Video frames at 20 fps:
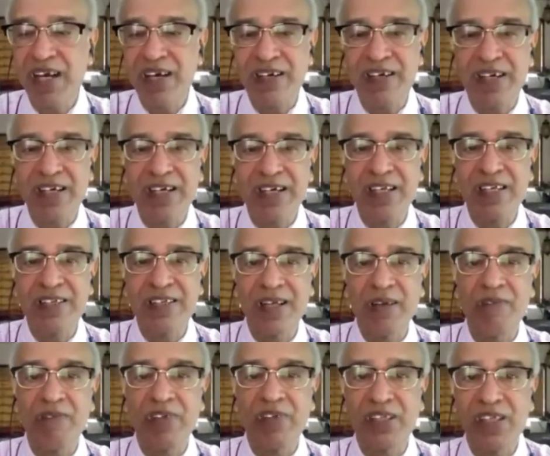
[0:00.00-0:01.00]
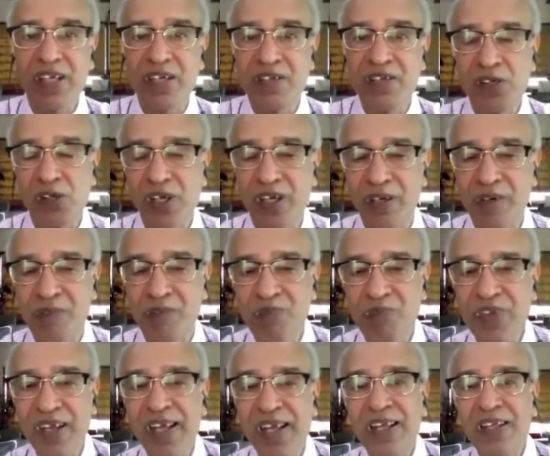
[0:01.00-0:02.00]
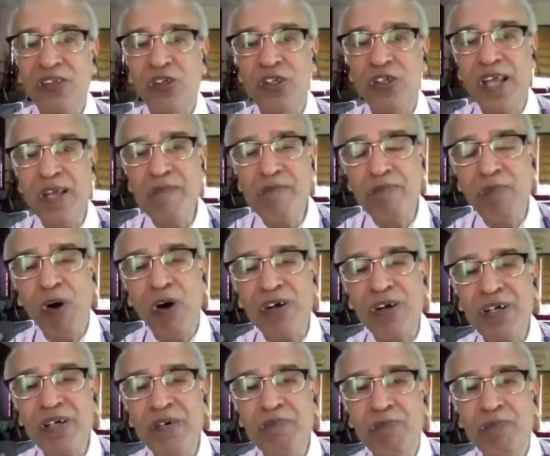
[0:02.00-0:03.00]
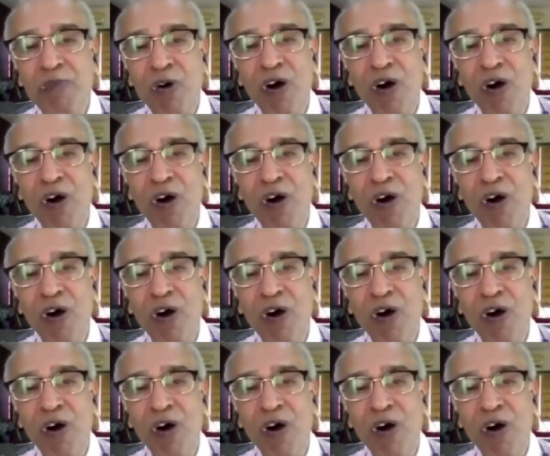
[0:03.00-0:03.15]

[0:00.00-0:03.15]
we are treating them with insulin. So the important